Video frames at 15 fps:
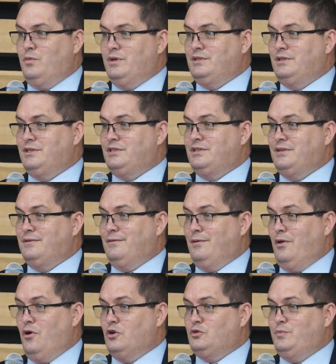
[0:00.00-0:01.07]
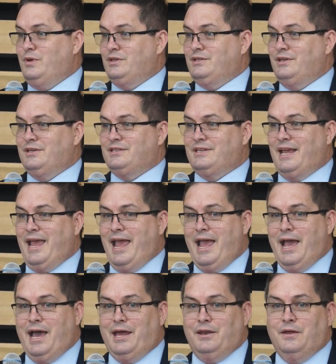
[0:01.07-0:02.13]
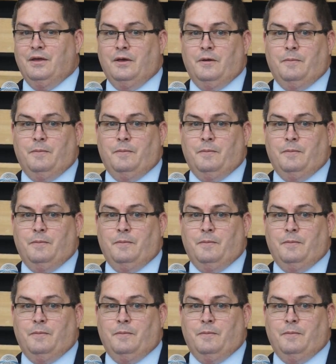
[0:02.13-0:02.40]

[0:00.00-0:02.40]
business, large business, and